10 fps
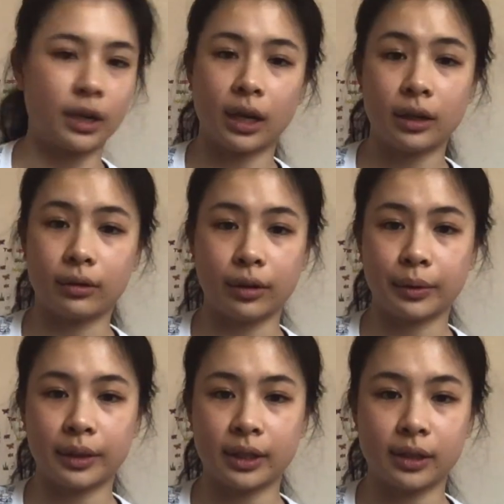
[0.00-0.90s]
I don't know
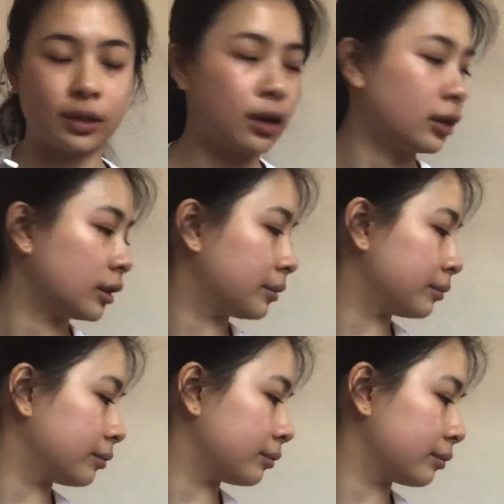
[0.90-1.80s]
what this is called.
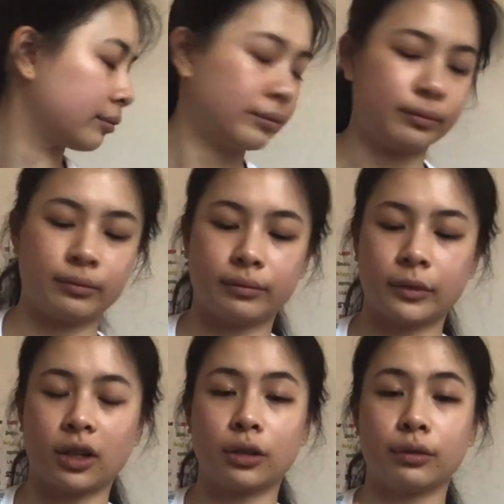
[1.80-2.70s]

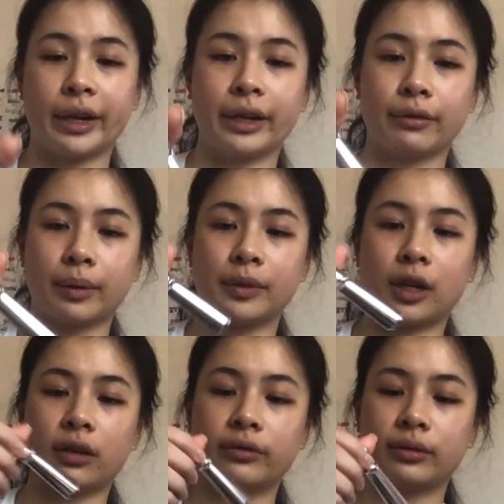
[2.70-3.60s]
All the writing rubbed off.